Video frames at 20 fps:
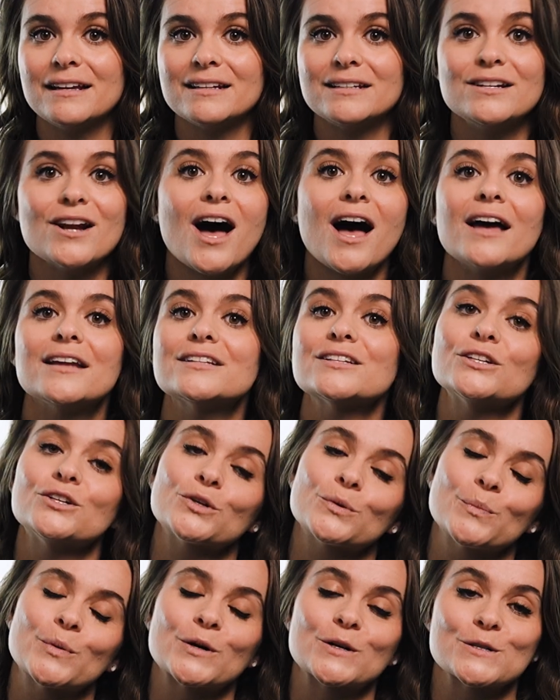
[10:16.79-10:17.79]
not
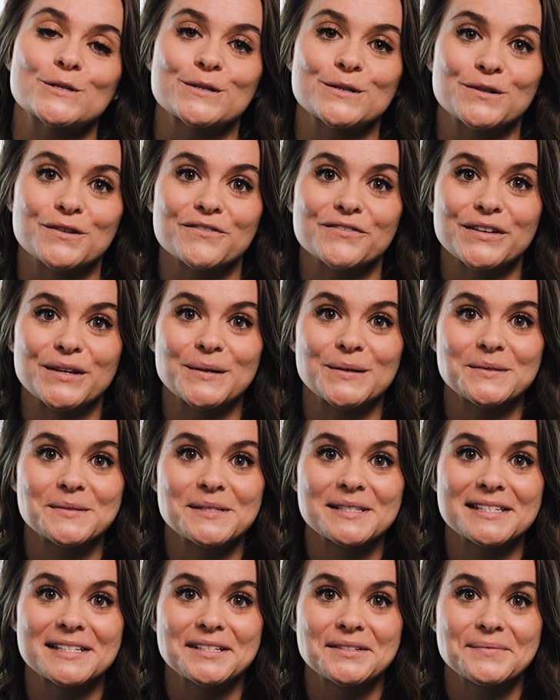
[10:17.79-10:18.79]
your personal
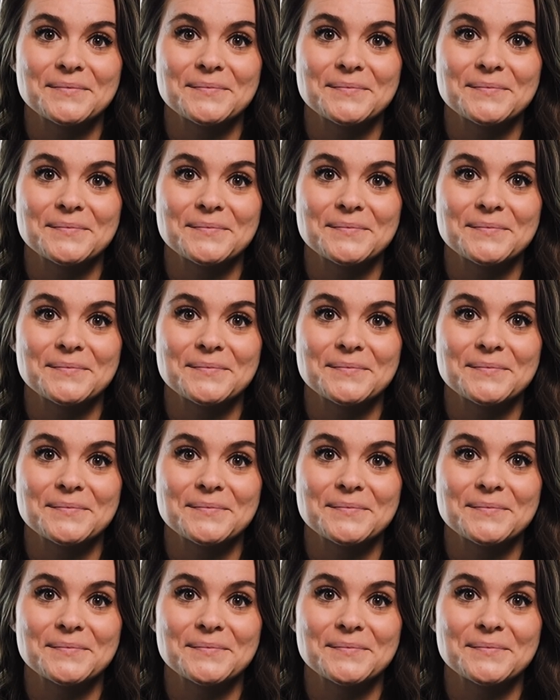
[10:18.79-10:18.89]
views.